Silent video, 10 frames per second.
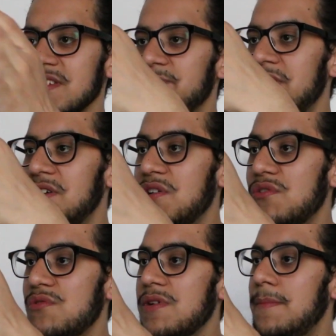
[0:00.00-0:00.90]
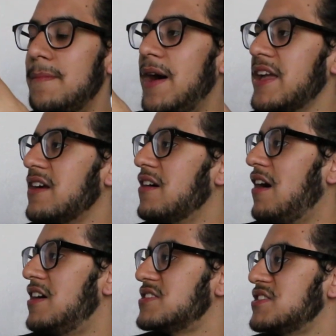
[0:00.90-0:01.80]
But oh my
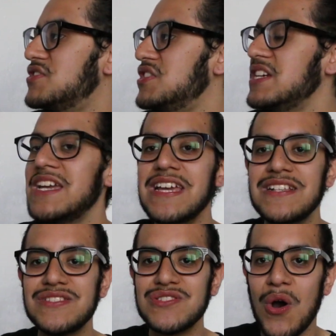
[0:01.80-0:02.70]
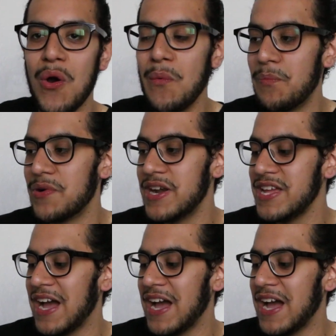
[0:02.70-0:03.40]
gosh, she is so pretty.